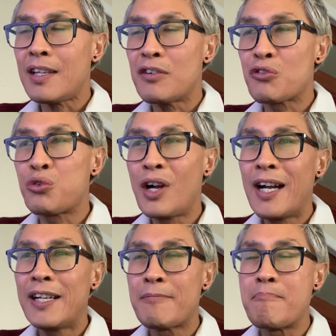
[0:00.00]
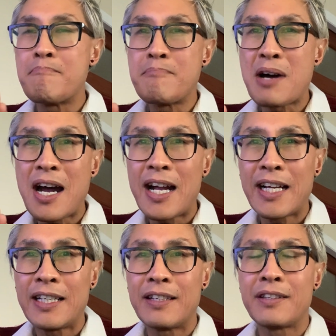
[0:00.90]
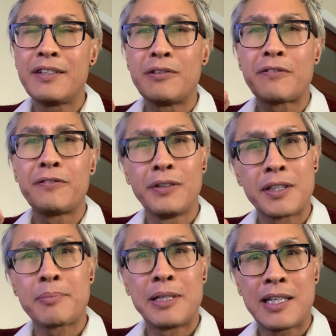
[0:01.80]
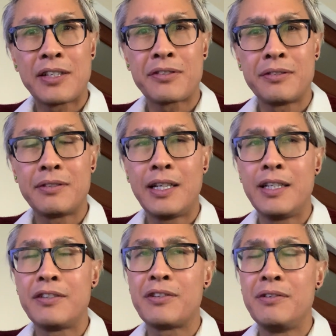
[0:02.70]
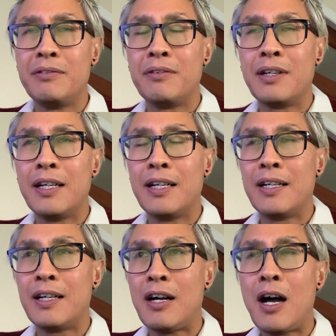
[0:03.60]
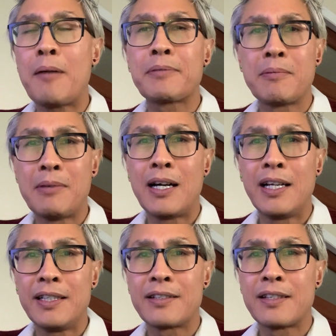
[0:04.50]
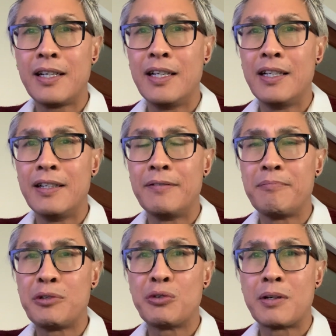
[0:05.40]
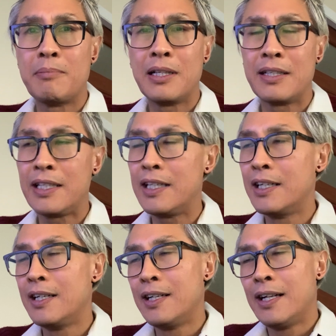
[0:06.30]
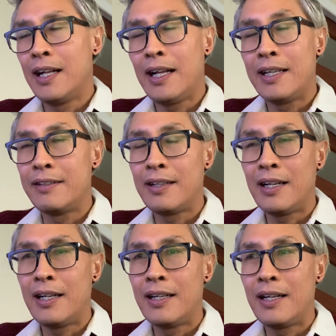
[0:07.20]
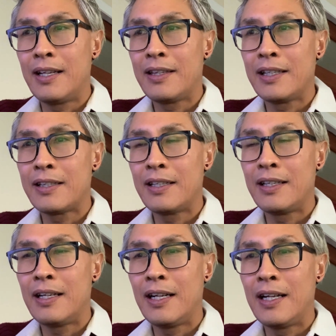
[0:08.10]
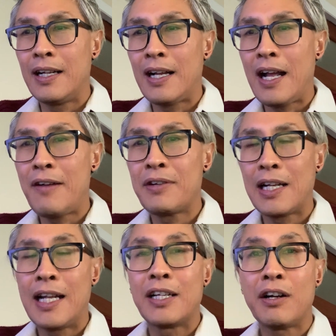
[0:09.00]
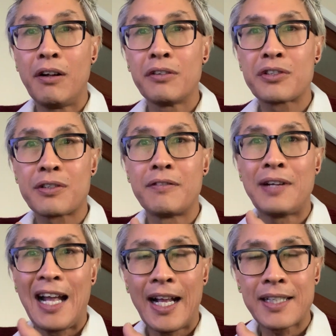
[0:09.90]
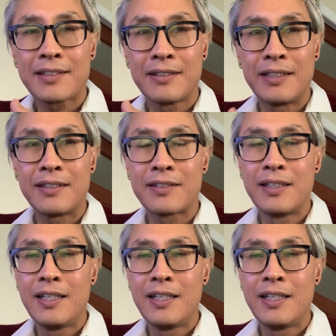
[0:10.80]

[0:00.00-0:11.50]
try to mine your fullest potential and to optimize your ability. And I think that having a culture of excellence